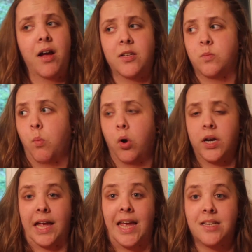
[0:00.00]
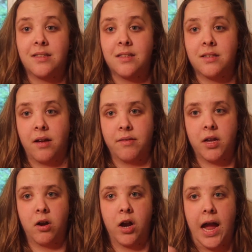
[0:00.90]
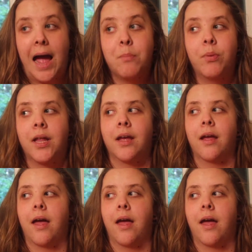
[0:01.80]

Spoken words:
as more cases of it are happening,